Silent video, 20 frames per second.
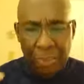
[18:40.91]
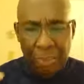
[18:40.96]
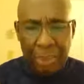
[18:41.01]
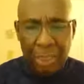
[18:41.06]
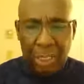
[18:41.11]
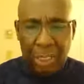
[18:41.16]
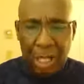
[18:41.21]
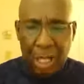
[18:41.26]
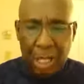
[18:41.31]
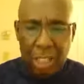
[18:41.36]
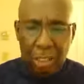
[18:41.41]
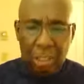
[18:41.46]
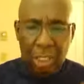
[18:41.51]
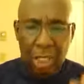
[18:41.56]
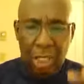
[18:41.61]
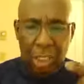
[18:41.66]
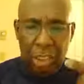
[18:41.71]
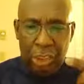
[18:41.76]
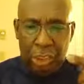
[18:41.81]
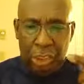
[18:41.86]
because
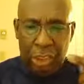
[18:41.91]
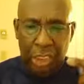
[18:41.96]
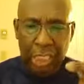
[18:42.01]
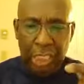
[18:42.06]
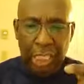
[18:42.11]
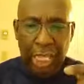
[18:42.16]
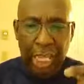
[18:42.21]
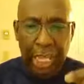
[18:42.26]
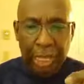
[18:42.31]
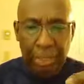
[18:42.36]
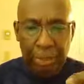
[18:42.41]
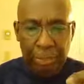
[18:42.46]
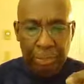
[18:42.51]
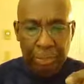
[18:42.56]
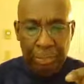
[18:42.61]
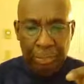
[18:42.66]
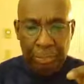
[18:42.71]
she had